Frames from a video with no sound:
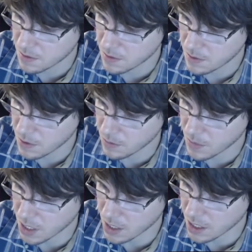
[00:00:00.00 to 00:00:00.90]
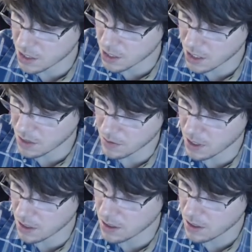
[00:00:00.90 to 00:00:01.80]
oh my gosh, you can't write,
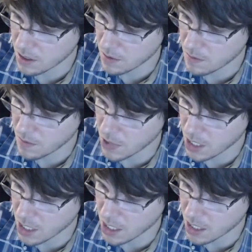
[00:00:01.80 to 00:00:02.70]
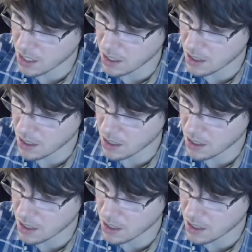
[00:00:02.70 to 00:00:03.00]
by